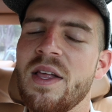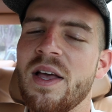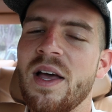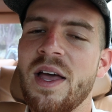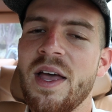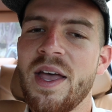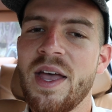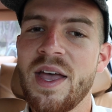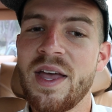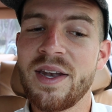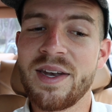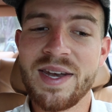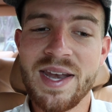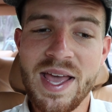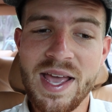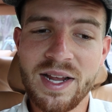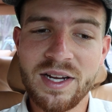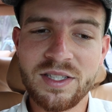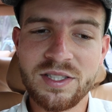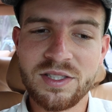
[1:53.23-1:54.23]
And
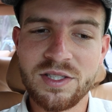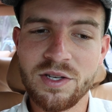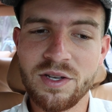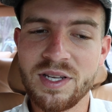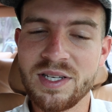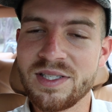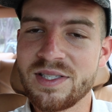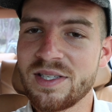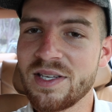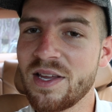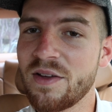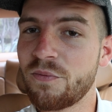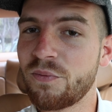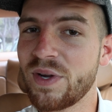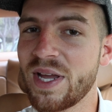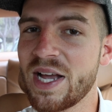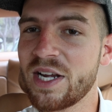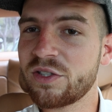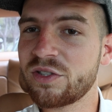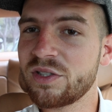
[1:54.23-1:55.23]
next, you can see if we
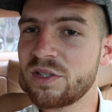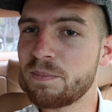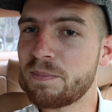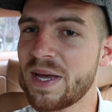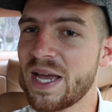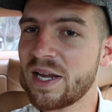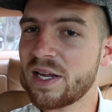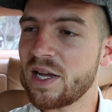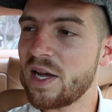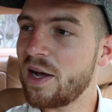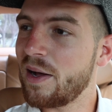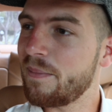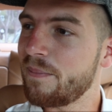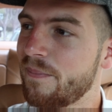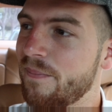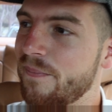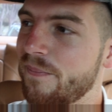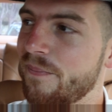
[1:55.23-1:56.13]
actually back up,